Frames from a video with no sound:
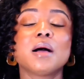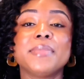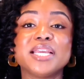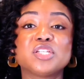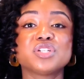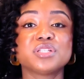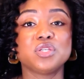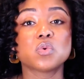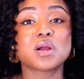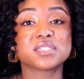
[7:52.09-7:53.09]
Make sure that
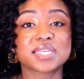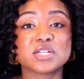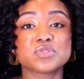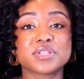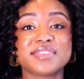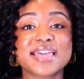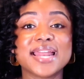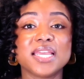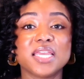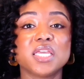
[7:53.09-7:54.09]
you are scheduling
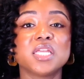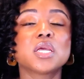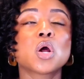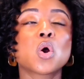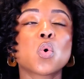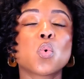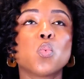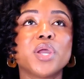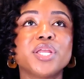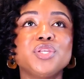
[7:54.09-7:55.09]
that in.
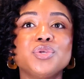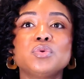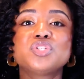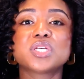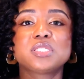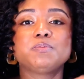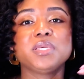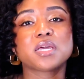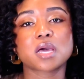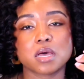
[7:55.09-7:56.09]
When you just
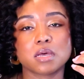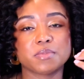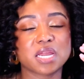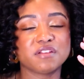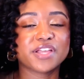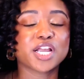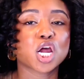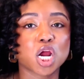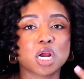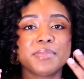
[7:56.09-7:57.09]
become kind of like a
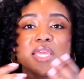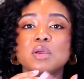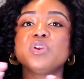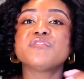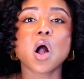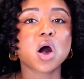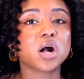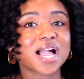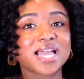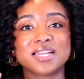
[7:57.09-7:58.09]
hermit, and we've
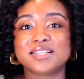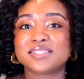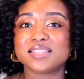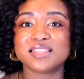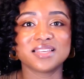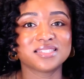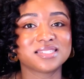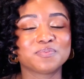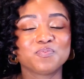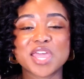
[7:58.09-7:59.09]
all gotten into this
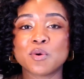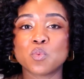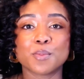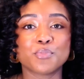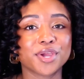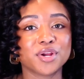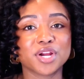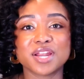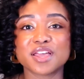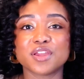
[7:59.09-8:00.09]
at one point or
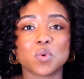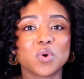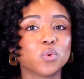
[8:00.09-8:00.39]
another, where